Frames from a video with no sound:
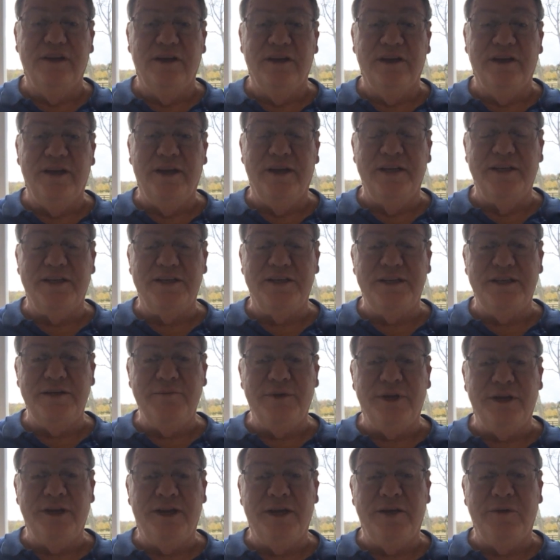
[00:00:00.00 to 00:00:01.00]
And it seemed
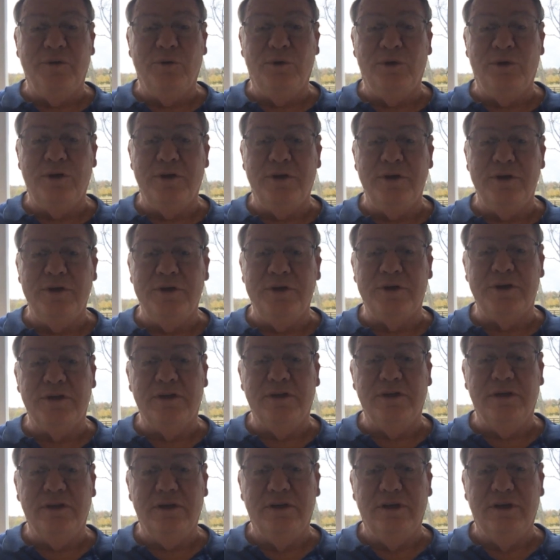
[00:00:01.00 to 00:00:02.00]
like it was.
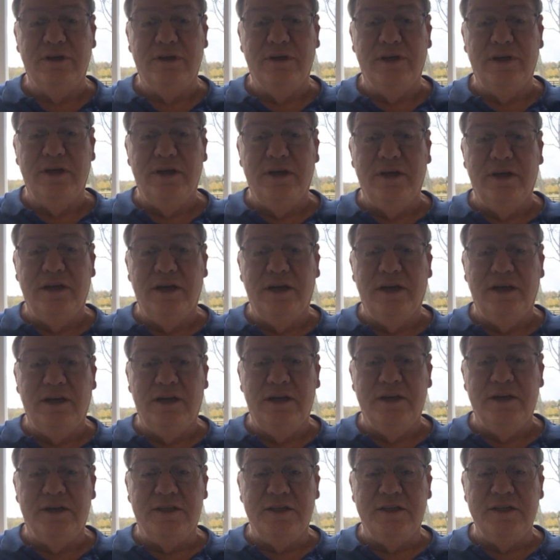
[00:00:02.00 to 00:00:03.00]

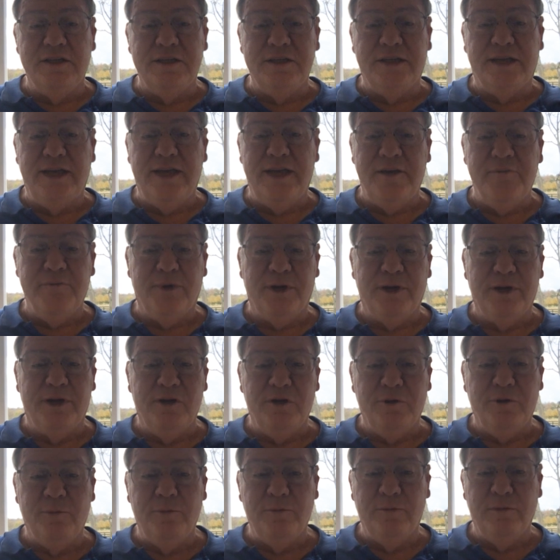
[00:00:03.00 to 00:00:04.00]
And since I had my
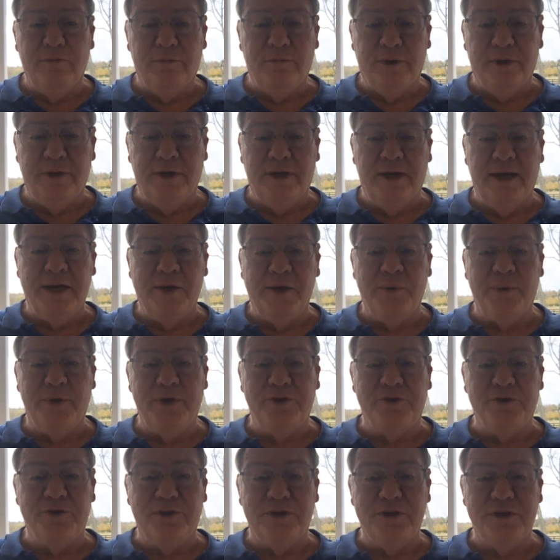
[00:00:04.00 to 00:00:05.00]
Equity
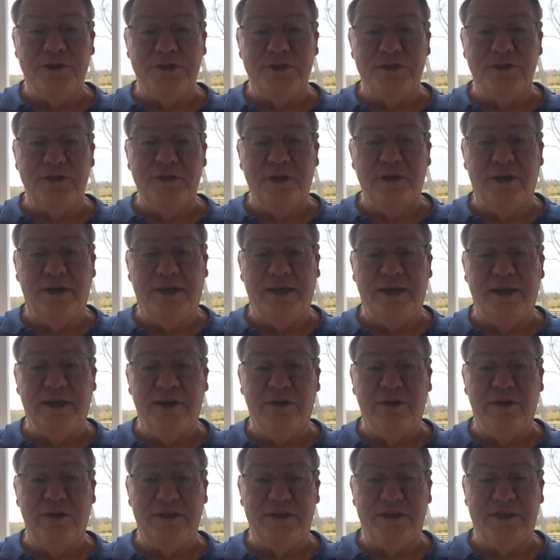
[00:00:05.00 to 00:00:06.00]
Trust
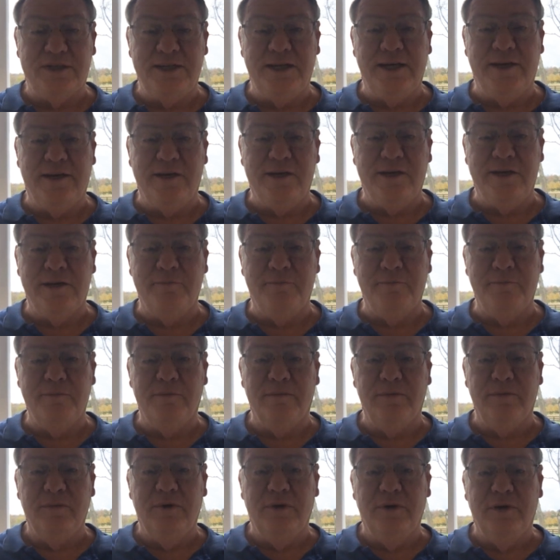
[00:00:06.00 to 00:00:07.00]
account set up,
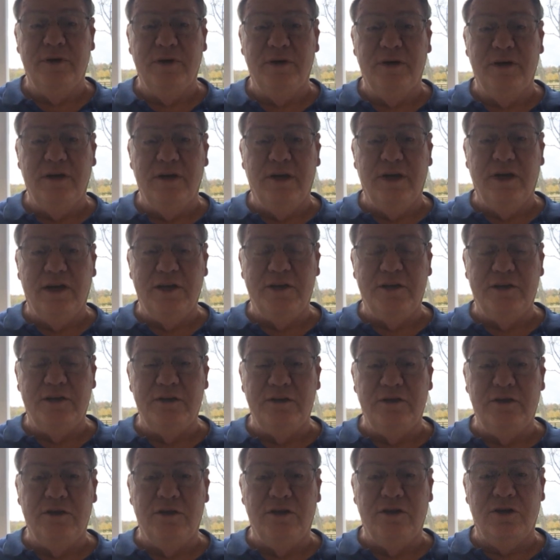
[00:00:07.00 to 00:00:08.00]
I
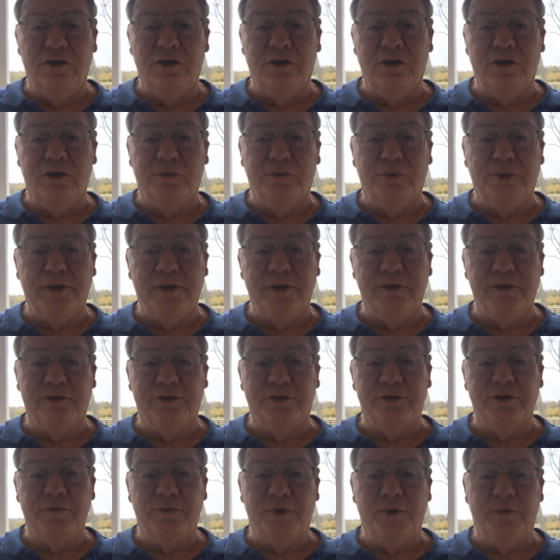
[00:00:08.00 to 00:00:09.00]
called our
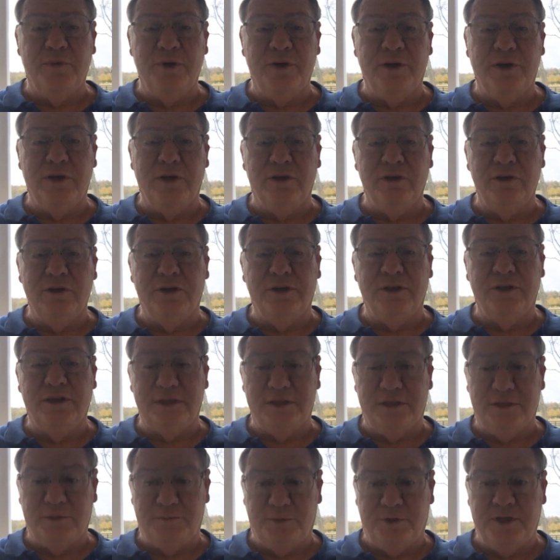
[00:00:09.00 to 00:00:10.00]
realtor and we went and looked at
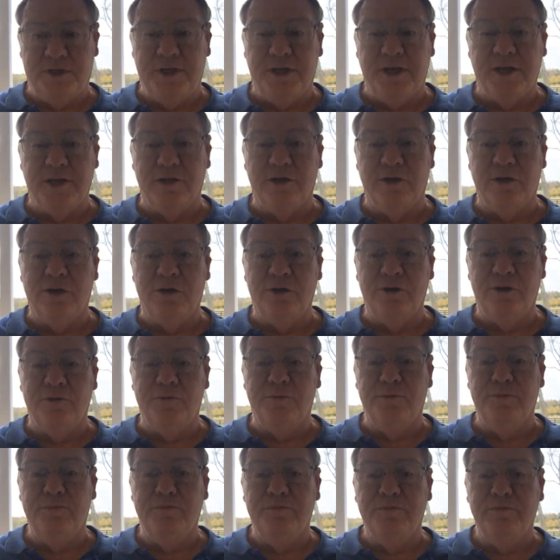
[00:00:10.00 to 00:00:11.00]
this particular
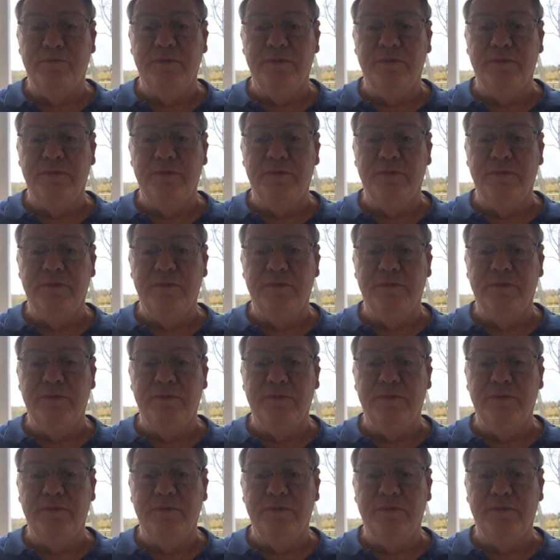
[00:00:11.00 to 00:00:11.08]
home